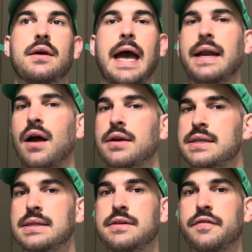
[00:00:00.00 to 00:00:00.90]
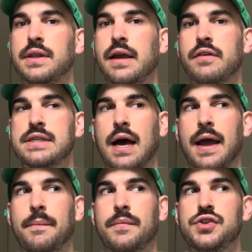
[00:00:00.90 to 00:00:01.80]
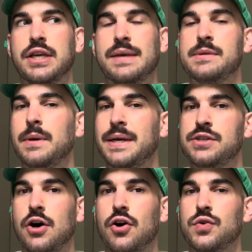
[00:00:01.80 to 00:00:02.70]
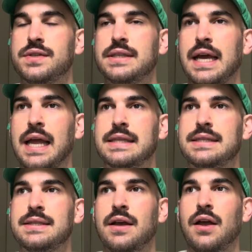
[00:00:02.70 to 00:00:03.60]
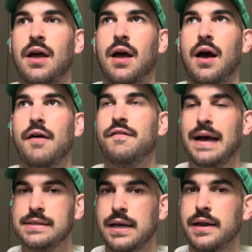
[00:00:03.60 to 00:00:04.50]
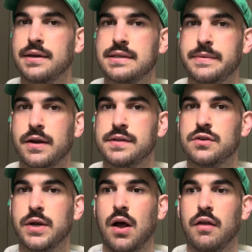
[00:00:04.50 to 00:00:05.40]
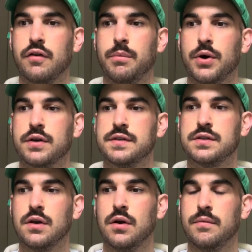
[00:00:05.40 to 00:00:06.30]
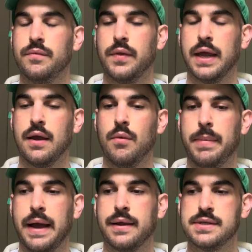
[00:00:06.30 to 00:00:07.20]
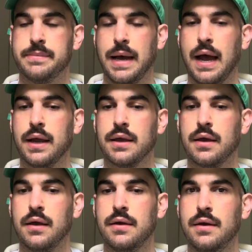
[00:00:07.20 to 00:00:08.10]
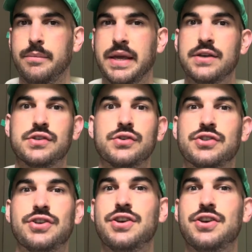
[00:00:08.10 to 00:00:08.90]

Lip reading: Han Kang does it differently every time. She keeps me on my toes. It's a fascinating experience to read all of her books like back to back, because there's